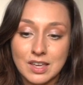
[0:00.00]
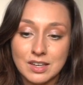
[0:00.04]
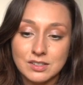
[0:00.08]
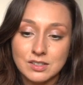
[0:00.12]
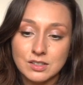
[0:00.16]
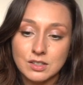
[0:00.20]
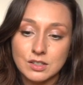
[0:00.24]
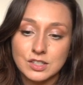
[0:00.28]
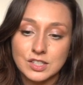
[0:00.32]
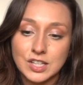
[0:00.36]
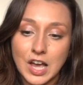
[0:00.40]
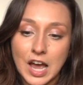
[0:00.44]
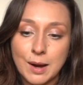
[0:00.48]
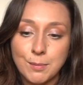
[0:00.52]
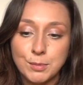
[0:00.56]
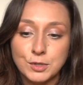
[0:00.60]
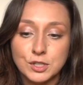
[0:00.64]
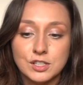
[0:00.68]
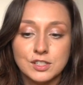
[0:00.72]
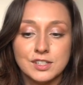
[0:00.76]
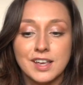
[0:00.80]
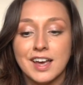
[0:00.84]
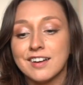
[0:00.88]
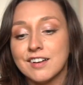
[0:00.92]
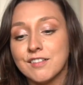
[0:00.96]
this,
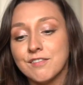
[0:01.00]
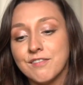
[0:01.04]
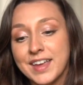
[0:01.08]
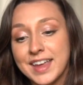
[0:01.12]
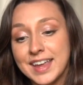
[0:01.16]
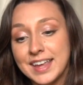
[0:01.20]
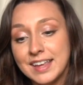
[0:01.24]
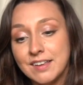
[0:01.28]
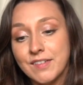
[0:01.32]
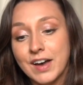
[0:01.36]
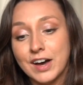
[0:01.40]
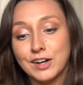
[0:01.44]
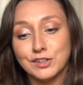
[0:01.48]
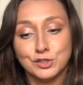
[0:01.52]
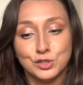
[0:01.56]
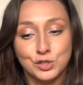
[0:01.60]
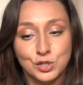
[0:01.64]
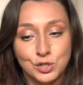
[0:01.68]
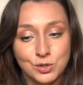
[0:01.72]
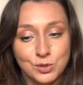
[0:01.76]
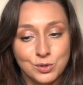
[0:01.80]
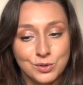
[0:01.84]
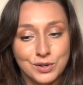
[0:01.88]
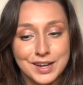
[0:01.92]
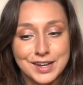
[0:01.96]
CyberSec Eval
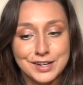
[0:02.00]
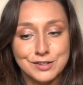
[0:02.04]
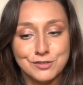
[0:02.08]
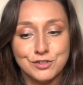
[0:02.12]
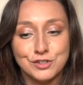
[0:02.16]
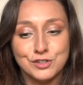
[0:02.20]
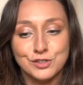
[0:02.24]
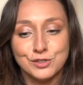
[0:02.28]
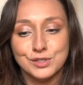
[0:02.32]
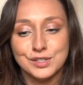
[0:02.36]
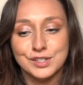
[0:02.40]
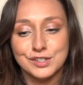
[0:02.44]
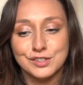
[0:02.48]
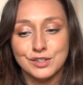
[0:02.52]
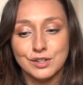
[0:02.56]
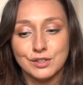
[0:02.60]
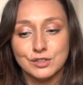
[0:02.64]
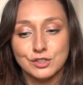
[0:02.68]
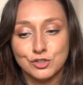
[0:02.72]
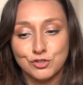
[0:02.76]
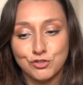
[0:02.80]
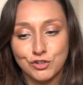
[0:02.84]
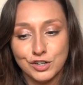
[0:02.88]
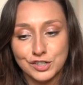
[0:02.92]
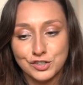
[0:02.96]
2 introduces
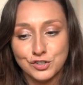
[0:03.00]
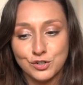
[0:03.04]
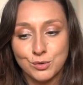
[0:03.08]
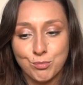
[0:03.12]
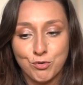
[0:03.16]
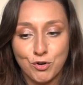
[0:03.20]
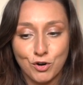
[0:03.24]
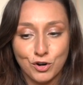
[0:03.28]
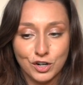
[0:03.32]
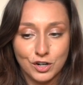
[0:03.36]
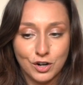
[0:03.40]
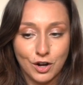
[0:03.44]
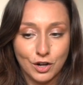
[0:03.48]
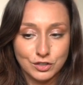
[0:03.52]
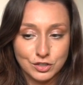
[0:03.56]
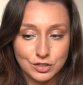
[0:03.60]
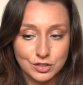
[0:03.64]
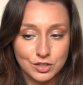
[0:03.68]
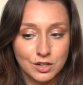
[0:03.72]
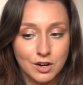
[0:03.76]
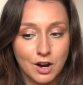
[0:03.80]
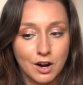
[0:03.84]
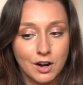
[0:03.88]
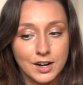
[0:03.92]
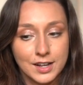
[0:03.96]
stricter protocols
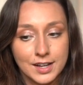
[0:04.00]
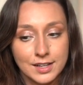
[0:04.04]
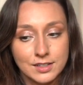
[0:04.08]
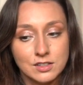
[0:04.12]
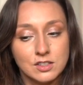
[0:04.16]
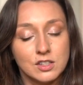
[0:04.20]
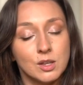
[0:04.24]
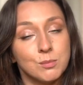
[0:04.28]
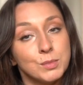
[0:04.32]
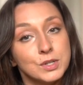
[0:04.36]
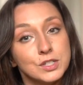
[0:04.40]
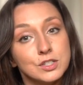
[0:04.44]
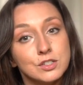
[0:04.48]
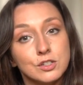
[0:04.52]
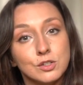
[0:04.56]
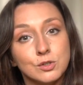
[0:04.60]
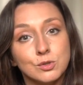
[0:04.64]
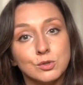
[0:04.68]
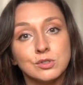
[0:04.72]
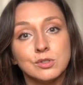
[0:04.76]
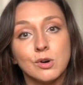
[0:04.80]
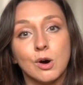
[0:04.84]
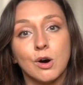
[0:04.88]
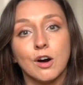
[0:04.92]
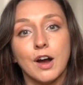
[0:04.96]
to guard against the
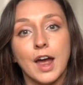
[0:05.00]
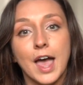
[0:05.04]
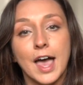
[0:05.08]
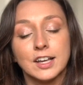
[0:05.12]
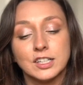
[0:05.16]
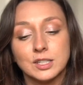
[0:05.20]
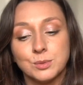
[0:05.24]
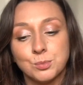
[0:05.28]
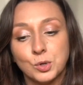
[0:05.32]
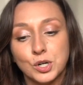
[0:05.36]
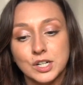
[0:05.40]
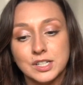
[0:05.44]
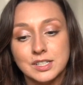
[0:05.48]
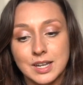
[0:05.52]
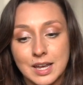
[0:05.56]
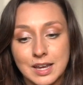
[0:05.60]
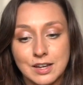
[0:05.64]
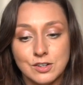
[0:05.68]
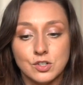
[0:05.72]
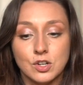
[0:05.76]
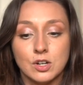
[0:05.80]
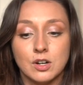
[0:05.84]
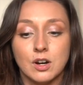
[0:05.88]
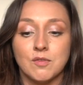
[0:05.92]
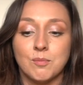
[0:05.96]
misuse or
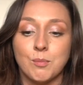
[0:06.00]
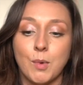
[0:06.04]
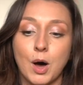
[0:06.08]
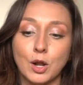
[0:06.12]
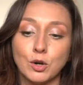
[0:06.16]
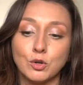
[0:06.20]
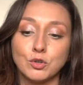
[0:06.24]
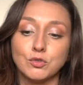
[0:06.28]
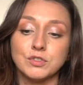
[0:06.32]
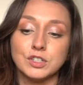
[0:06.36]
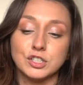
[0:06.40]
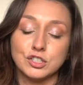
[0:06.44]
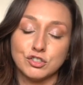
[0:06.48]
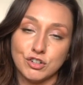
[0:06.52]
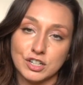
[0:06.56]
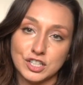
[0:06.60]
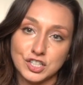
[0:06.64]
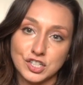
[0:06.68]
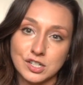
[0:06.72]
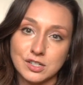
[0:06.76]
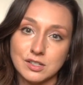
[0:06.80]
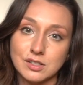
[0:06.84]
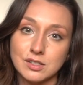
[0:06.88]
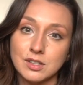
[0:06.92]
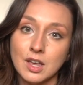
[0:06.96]
exploitation of model
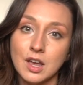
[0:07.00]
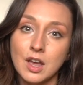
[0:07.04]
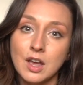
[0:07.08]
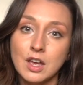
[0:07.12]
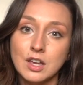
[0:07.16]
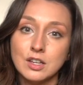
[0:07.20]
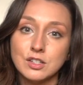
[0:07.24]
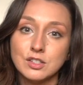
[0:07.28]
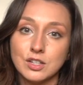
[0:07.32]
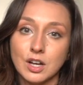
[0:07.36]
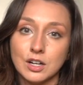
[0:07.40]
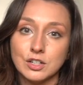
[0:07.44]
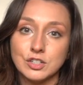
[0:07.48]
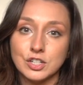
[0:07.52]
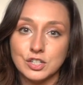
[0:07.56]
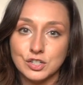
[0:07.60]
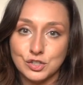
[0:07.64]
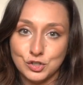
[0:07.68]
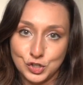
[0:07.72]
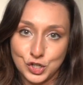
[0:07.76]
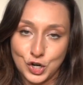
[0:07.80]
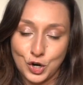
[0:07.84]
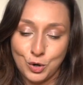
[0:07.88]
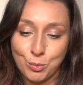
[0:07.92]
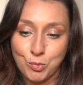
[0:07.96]
restrictions such
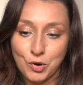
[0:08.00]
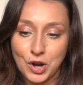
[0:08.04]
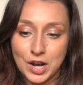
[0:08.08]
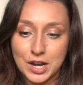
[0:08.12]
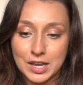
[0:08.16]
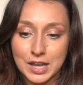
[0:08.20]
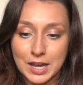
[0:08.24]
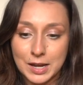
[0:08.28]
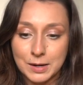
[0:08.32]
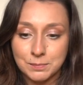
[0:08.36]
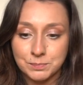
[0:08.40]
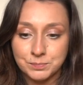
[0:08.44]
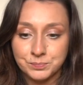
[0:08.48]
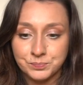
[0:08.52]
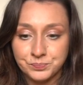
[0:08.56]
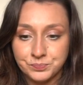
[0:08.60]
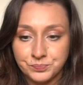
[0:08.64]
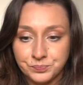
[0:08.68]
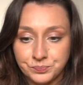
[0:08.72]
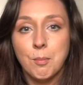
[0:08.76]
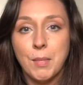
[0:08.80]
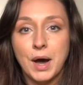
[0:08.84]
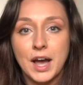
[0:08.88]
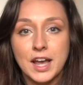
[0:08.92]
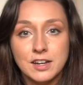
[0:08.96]
as jailbreaking.
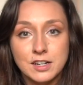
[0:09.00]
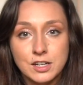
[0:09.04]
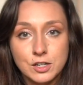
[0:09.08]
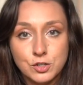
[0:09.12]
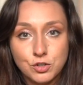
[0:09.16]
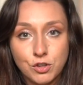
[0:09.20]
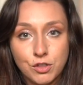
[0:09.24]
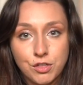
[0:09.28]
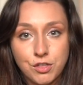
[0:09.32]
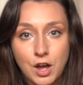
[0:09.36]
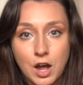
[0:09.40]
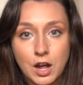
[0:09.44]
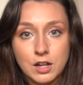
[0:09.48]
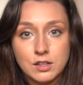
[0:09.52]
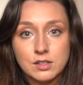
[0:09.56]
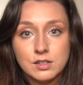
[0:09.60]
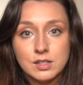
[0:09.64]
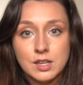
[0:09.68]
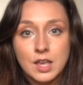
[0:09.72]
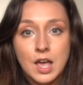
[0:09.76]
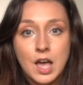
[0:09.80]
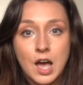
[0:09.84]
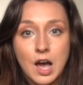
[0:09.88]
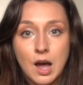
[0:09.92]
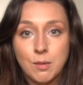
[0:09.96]
My initial
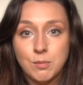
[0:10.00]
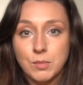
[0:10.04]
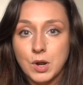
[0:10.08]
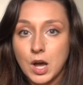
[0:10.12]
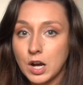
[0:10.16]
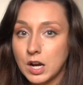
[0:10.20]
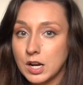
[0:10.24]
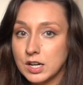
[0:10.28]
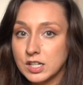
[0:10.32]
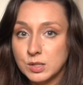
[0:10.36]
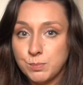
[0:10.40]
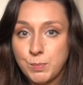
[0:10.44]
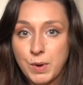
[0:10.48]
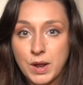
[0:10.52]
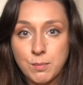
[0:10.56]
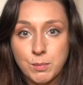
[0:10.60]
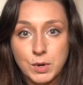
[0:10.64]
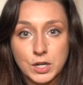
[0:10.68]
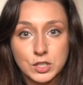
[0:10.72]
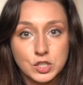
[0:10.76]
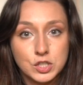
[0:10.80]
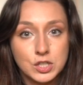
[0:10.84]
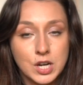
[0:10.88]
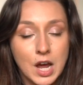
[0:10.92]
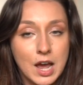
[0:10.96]
thoughts I'm not going to spend
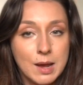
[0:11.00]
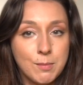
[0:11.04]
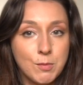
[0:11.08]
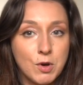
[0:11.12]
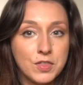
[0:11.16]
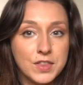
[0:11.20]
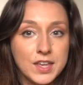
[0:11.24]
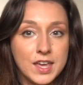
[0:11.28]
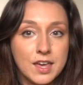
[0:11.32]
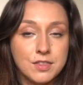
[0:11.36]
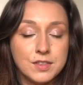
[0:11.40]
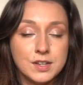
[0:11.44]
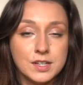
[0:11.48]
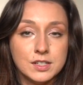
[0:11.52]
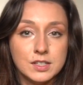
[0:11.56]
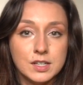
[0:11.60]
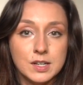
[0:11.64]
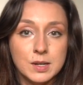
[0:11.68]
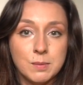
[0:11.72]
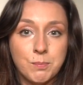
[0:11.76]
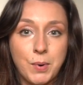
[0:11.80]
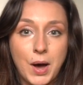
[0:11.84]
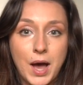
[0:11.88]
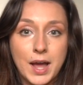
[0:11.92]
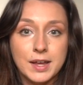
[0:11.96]
much time on the
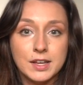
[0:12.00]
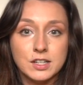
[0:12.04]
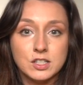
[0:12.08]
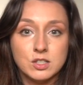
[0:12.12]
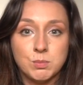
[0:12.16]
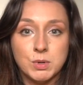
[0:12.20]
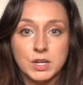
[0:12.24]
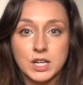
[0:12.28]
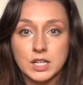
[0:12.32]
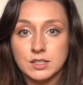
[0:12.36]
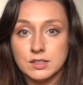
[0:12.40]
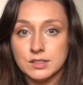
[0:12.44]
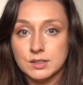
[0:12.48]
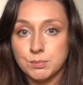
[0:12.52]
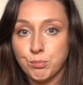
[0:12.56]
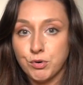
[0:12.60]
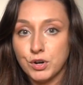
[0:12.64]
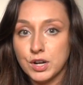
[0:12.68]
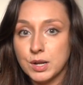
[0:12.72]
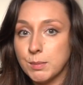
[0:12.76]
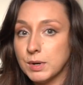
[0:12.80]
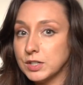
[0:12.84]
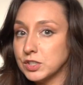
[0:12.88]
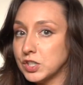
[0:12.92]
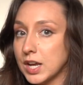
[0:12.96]
ethnicity bias because it's
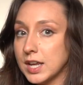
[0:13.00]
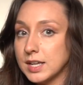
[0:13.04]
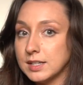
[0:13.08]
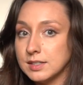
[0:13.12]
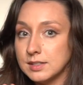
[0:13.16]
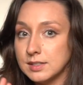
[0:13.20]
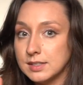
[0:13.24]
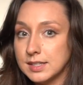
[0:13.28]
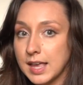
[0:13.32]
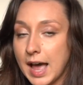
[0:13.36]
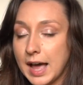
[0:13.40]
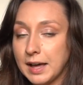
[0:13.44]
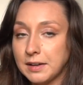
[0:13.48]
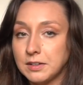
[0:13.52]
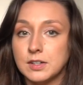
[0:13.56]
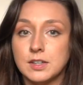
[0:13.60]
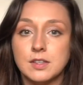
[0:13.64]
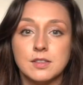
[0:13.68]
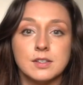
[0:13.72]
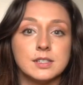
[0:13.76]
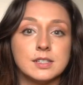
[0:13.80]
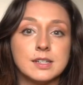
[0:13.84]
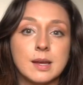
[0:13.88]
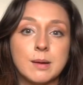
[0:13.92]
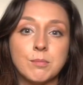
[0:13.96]
pretty much exactly
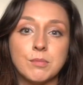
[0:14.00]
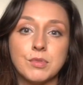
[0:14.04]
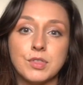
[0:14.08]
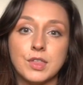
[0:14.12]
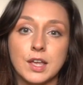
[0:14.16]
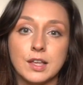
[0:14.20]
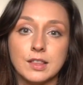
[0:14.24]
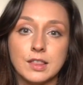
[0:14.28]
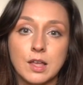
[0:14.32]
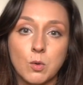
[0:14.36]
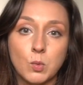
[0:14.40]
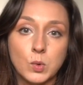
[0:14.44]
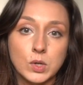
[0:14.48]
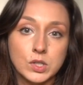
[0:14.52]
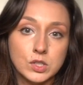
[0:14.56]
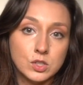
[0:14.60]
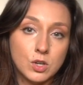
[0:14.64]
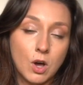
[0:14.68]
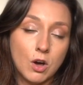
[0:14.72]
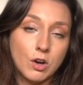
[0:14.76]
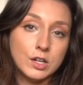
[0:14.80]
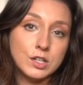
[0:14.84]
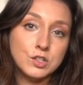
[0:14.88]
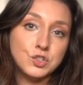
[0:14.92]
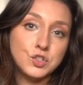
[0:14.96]
the same thing that we
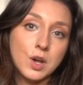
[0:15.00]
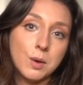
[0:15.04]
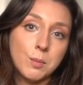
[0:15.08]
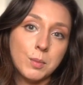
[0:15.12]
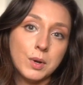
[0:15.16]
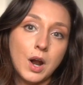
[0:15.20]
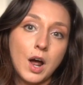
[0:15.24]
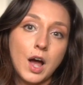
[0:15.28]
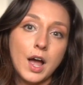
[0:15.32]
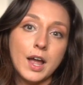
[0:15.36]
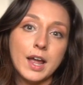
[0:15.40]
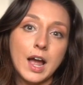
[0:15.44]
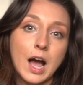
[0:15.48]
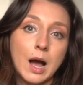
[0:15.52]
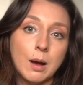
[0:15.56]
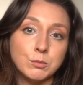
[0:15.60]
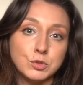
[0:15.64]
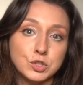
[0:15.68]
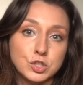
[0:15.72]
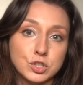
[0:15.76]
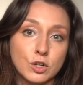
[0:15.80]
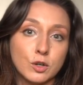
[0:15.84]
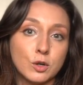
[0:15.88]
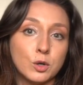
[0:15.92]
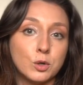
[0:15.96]
saw in Gemini. I'm
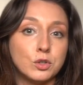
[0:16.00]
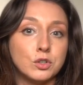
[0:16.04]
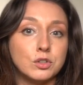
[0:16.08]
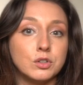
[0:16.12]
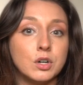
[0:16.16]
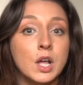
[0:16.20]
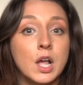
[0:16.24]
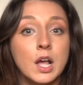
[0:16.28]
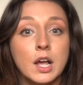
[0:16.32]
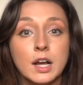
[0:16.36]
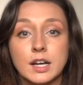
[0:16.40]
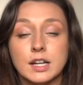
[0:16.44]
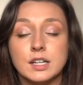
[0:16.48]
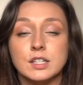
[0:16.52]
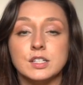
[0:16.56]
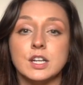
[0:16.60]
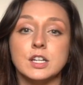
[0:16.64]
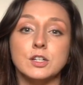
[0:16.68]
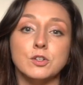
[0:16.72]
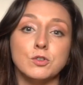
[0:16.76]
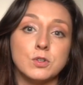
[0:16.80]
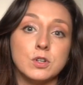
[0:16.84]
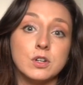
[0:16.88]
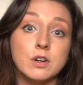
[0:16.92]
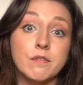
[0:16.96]
sure it'll
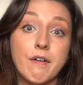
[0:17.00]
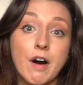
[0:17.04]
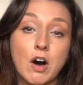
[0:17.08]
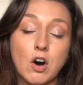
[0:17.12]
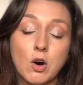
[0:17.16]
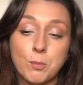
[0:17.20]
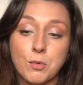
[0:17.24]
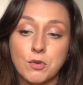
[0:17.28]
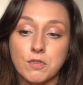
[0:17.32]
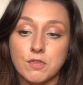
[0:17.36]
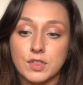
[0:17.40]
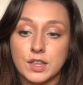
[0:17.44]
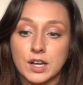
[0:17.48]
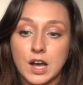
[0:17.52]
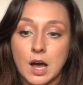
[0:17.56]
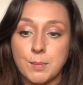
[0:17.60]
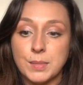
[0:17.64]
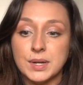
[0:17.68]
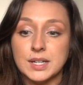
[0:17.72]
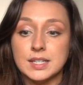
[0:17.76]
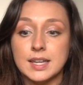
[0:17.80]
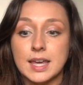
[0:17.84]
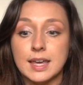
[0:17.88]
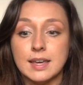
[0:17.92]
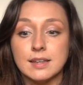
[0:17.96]
continue to develop over the
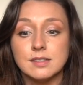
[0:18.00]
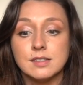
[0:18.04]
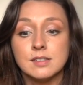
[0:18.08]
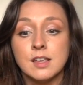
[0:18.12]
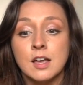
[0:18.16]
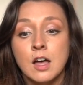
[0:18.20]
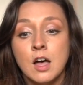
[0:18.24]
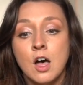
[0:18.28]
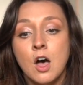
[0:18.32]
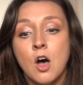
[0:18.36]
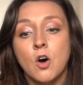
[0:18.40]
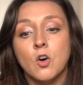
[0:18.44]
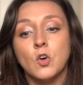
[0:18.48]
coming days.